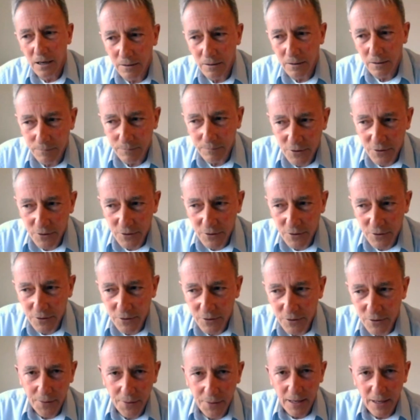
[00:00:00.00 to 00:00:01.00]
with the
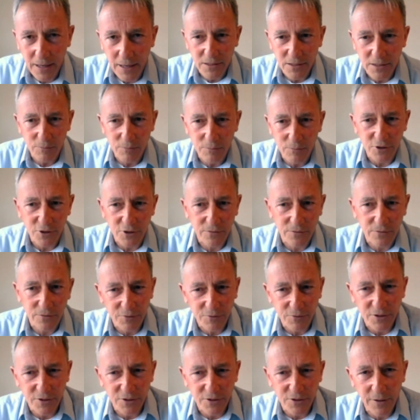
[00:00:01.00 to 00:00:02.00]
G1000, which
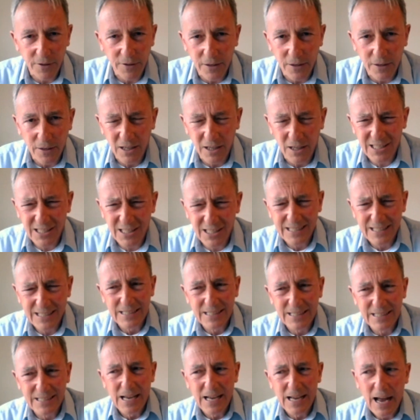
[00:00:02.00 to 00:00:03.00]
is very nice,
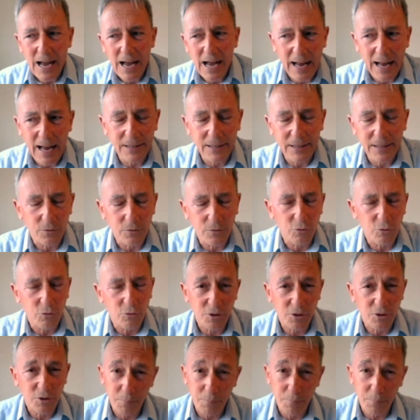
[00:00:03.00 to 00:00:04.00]
and also
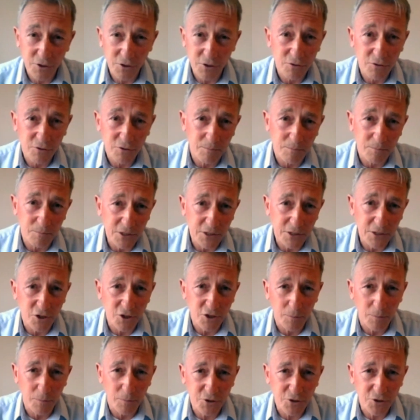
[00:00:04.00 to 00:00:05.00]
pursue some business
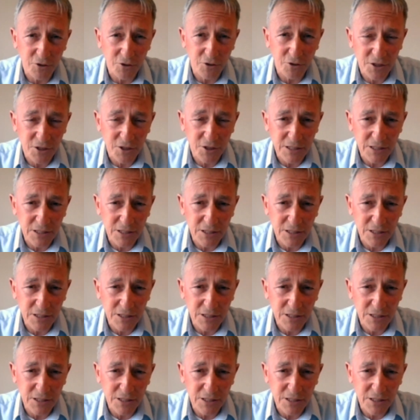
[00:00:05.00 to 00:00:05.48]
opportunities.